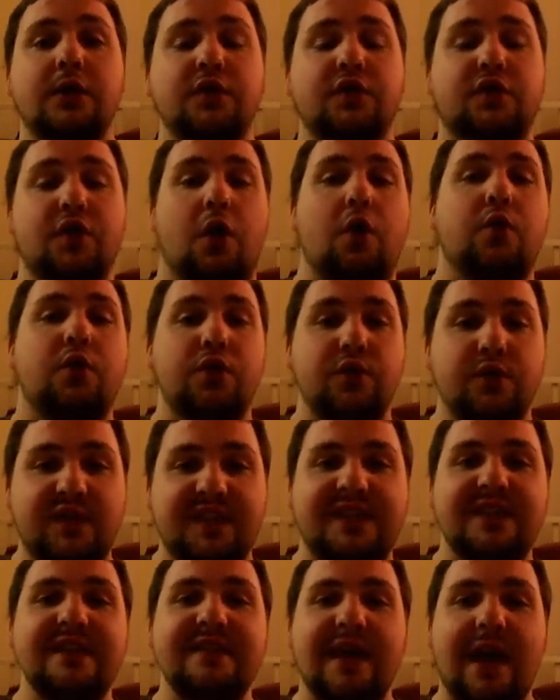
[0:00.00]
So you
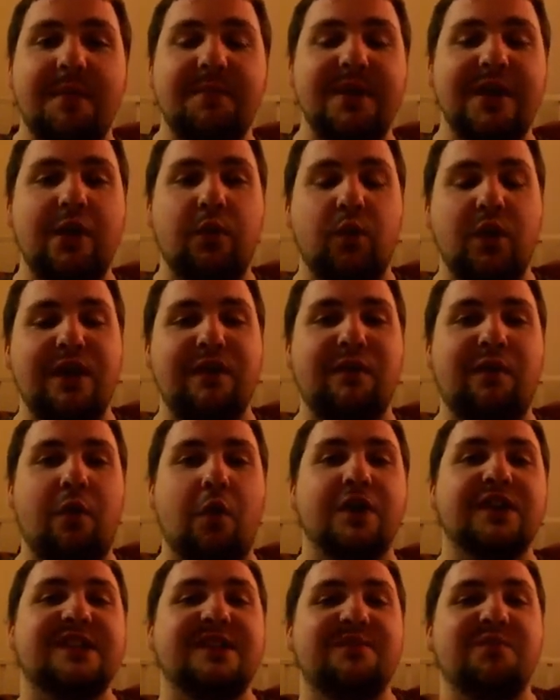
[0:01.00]
see that being
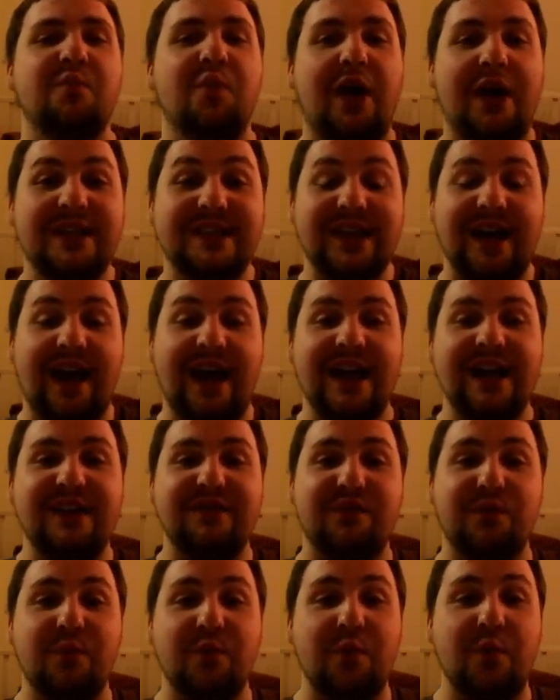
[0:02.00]
reinforced. And what's kind
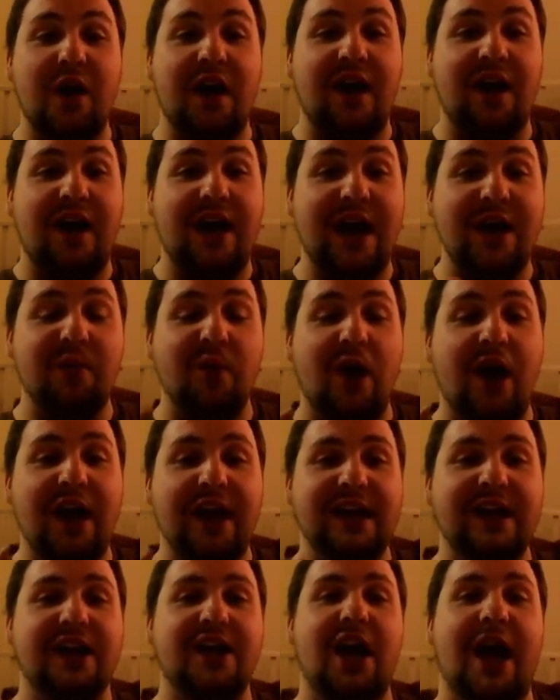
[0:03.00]
of uh,
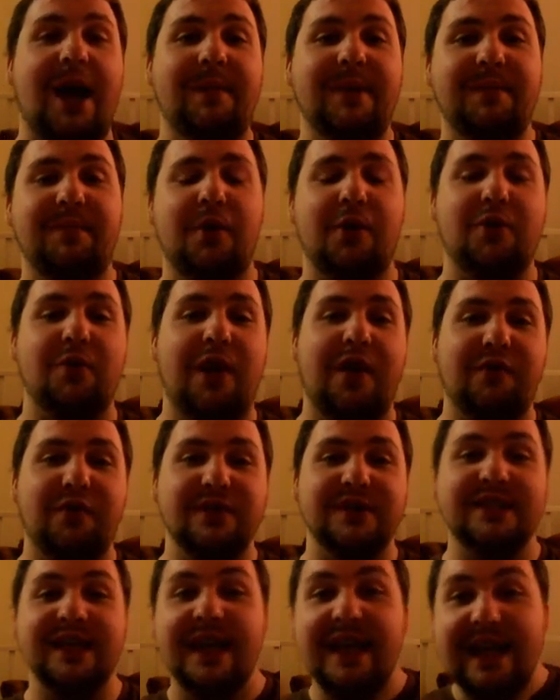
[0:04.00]
ironic, a comic book
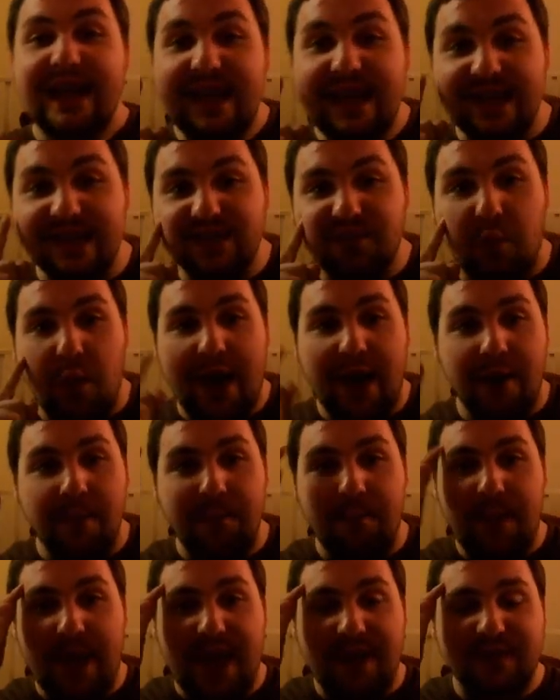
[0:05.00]
reference, is
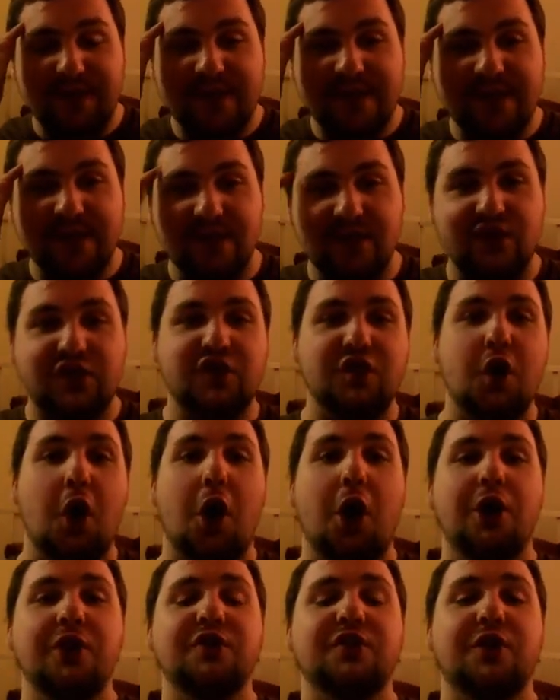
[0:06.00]
where Beth's
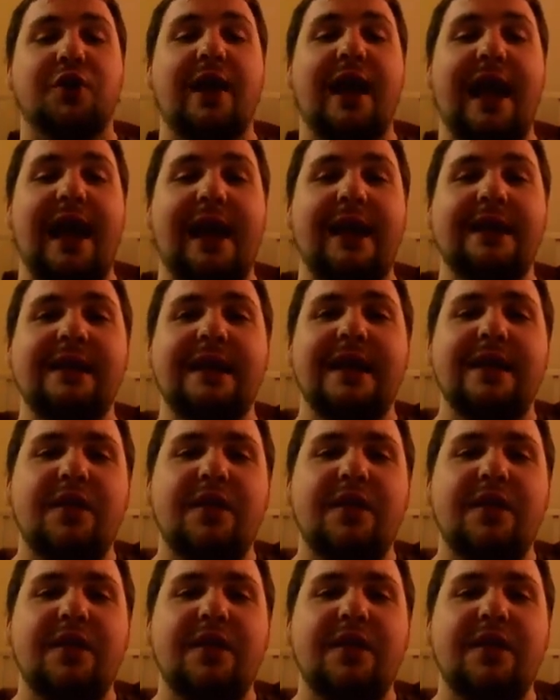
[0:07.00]
scars are at.